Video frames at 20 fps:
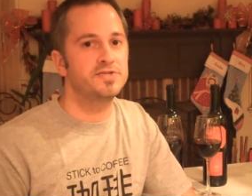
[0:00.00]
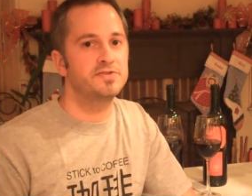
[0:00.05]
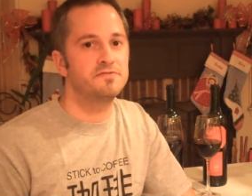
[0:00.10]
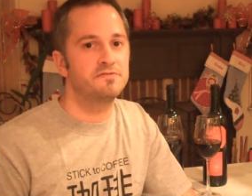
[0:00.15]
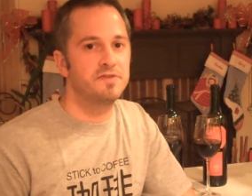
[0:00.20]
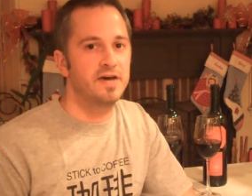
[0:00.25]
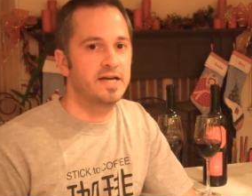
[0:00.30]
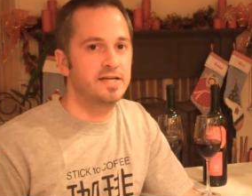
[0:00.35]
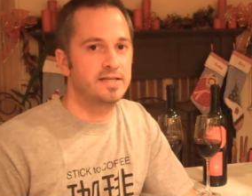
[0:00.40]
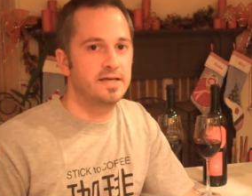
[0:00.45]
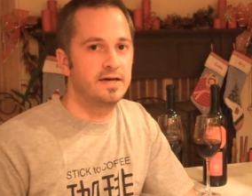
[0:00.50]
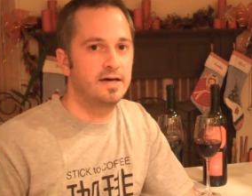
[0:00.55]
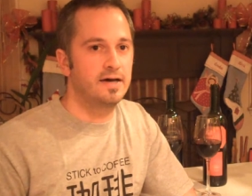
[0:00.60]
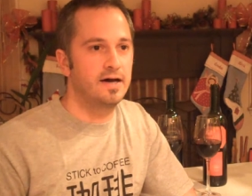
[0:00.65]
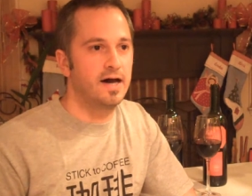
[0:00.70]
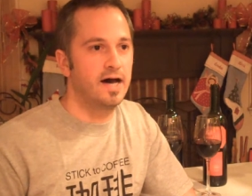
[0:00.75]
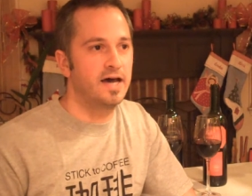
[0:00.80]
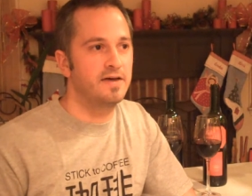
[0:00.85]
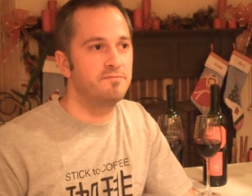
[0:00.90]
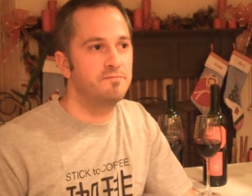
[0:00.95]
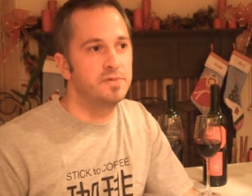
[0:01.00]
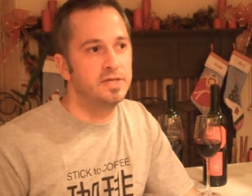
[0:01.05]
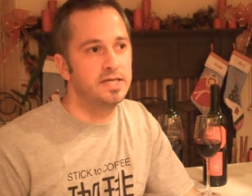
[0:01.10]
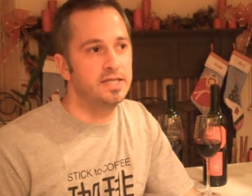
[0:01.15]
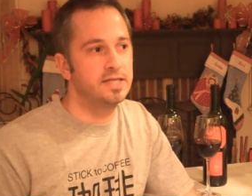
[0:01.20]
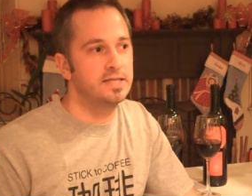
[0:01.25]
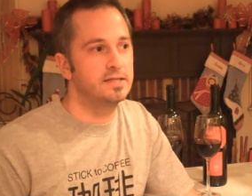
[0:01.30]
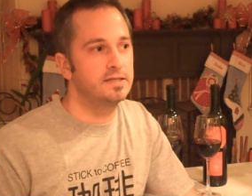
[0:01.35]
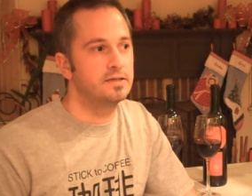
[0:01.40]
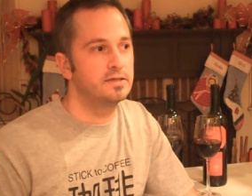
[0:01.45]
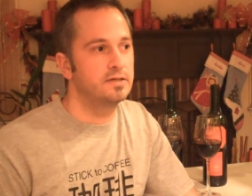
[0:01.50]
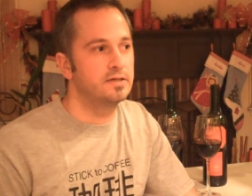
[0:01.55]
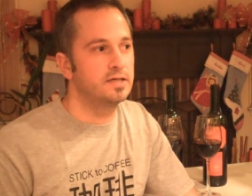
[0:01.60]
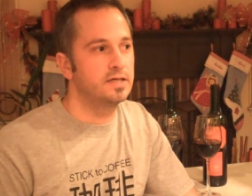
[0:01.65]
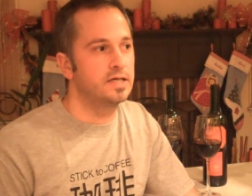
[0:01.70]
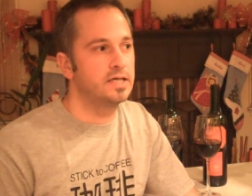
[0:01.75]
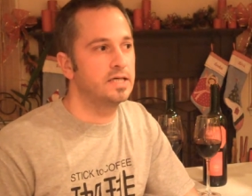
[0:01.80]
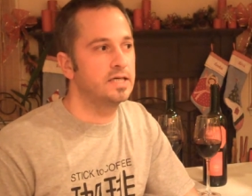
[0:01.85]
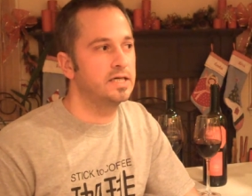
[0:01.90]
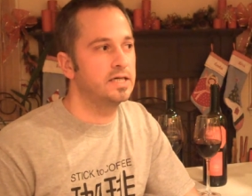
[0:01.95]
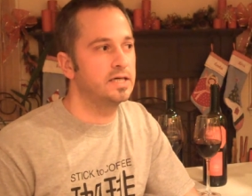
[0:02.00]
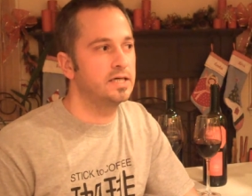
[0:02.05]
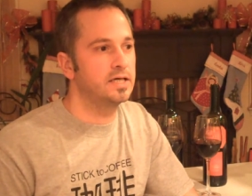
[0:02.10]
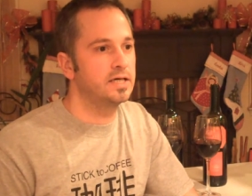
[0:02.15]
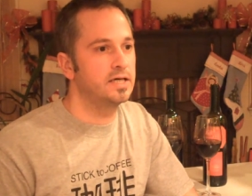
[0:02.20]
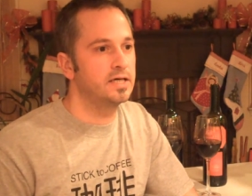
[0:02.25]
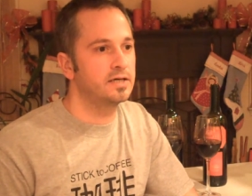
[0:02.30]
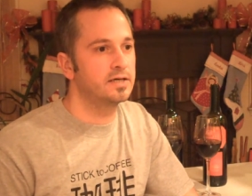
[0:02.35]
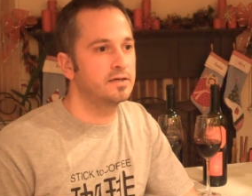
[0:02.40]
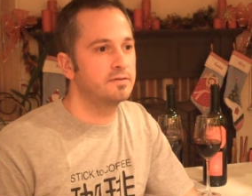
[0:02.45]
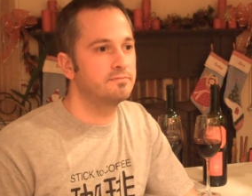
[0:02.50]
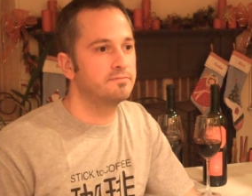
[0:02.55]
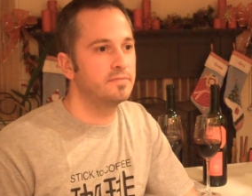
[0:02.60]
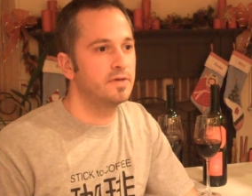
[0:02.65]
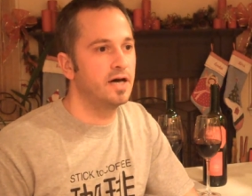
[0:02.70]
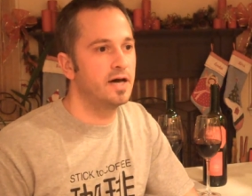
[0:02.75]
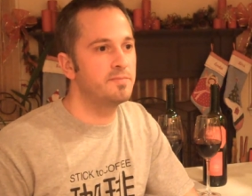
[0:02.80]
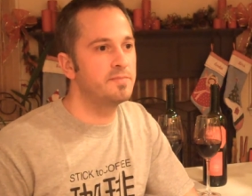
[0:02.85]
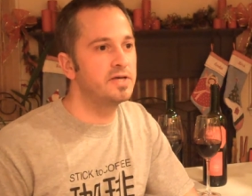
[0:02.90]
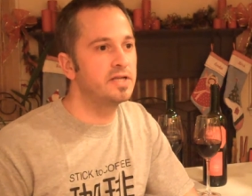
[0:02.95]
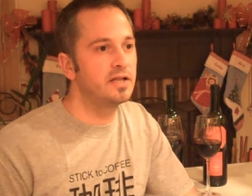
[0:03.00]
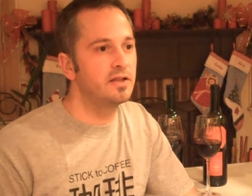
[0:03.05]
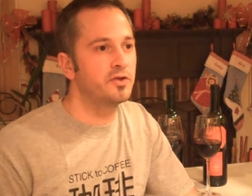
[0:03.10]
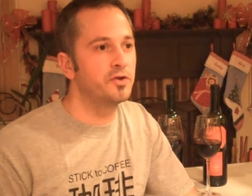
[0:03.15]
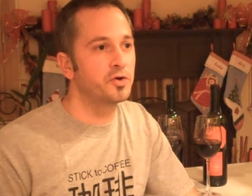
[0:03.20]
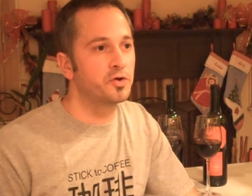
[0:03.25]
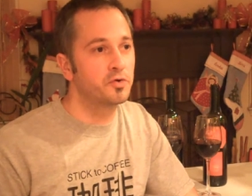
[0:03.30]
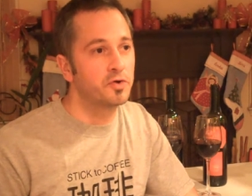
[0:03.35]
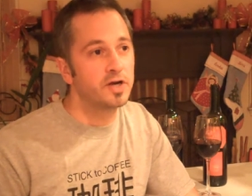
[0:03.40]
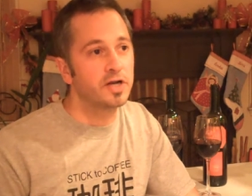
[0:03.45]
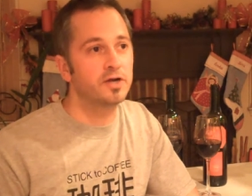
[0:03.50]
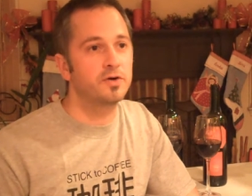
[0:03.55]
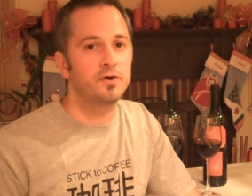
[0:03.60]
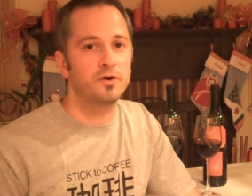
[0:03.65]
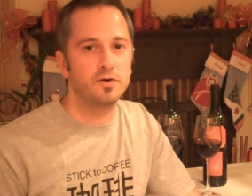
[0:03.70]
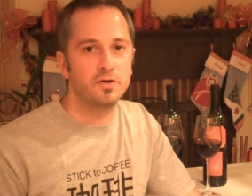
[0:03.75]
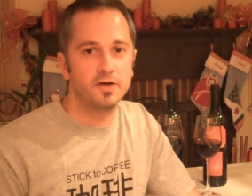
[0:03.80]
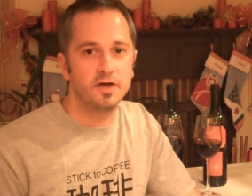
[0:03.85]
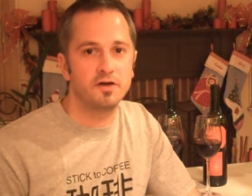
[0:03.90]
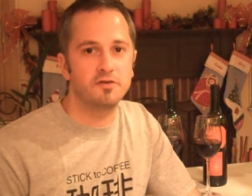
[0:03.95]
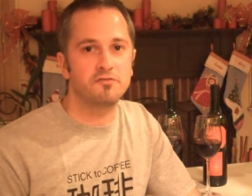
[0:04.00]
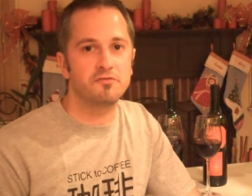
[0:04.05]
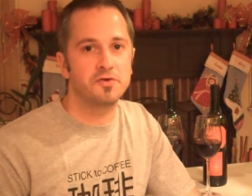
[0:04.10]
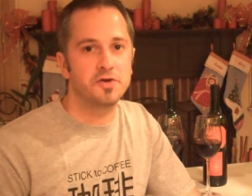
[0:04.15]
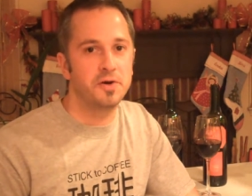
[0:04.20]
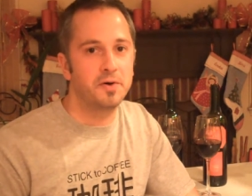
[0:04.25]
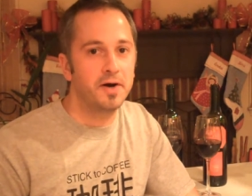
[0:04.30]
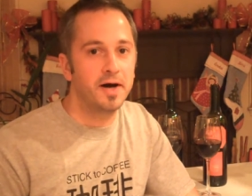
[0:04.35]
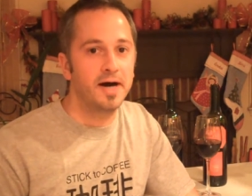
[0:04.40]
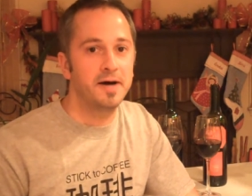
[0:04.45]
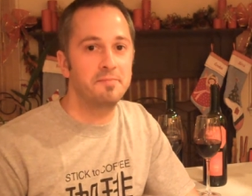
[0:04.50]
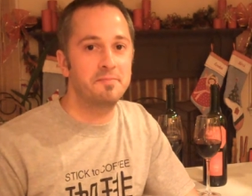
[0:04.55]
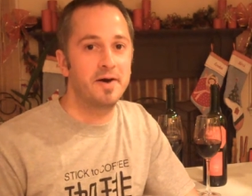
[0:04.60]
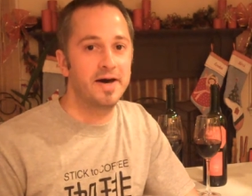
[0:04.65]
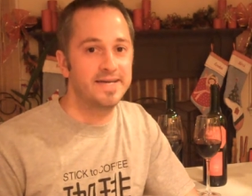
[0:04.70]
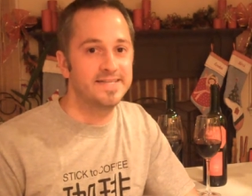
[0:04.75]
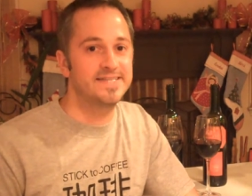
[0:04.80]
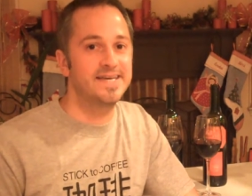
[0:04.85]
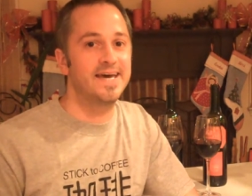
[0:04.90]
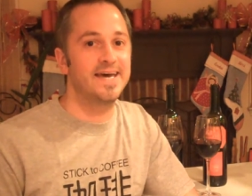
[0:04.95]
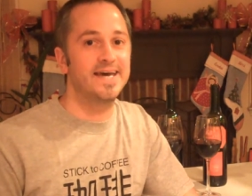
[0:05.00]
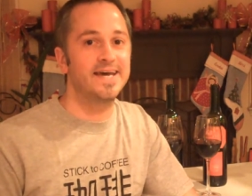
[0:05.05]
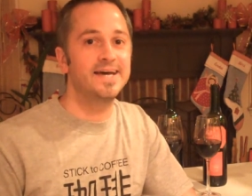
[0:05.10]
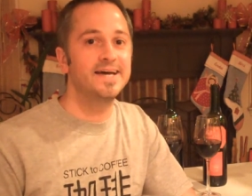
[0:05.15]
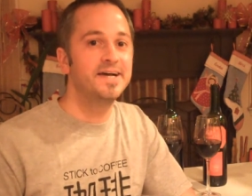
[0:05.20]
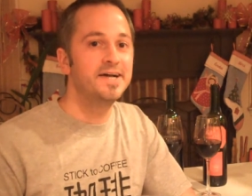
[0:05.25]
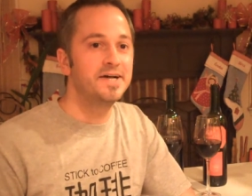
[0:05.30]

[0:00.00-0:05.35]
In fact, I've been a little critical of Rioja in my day